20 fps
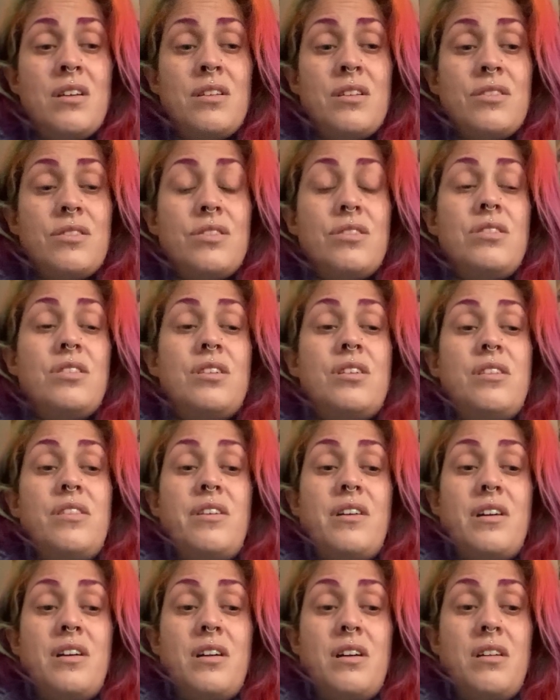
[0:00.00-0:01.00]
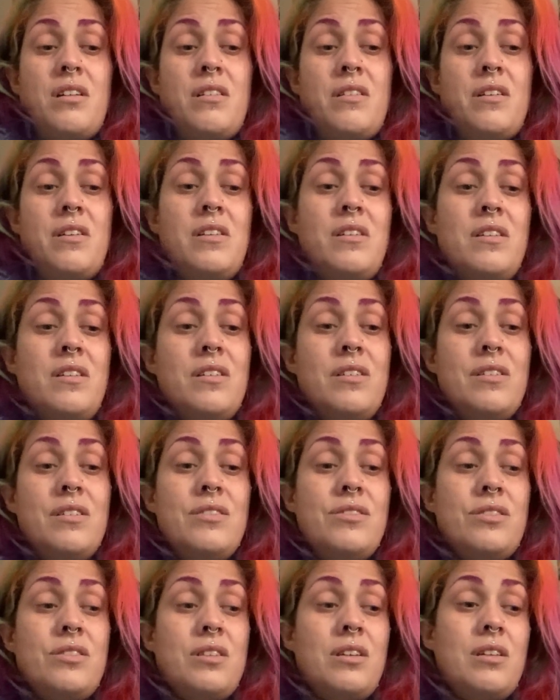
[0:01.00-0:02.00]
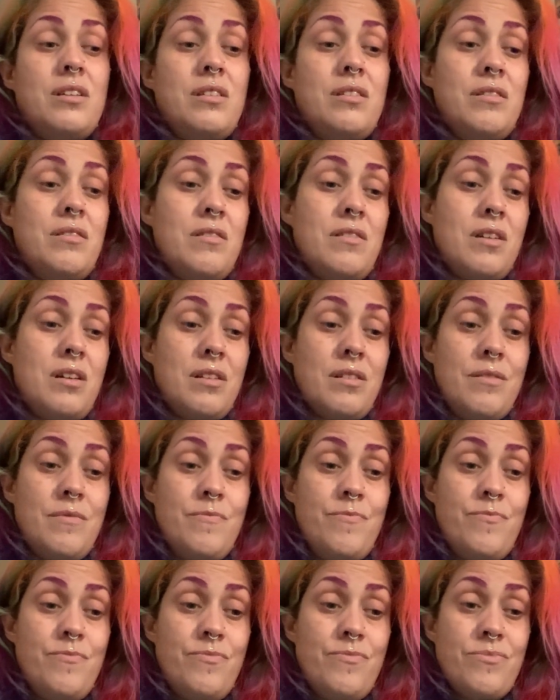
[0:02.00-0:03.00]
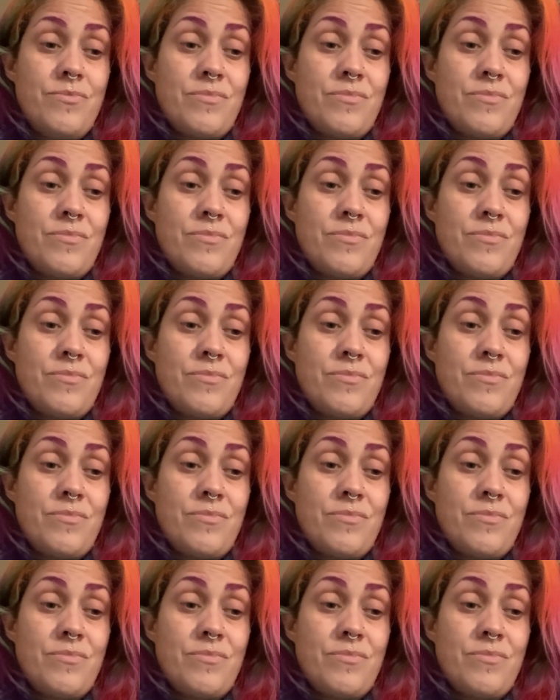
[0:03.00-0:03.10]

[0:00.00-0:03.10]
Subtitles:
to do that. So